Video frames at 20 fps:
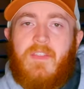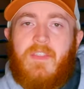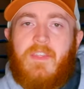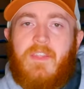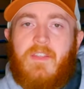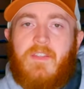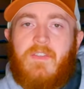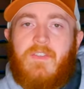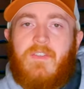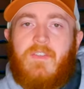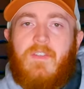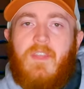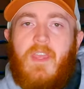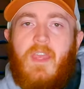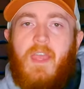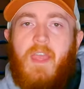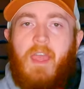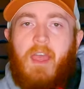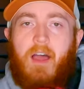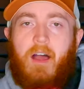this
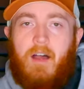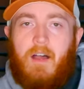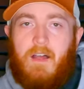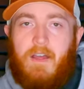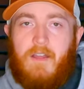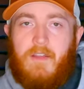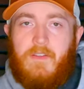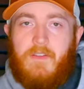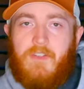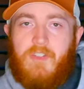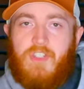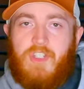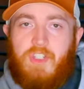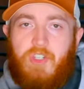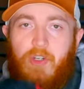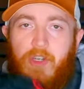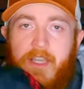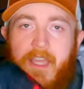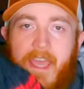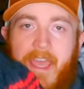uh,
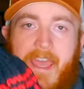Shug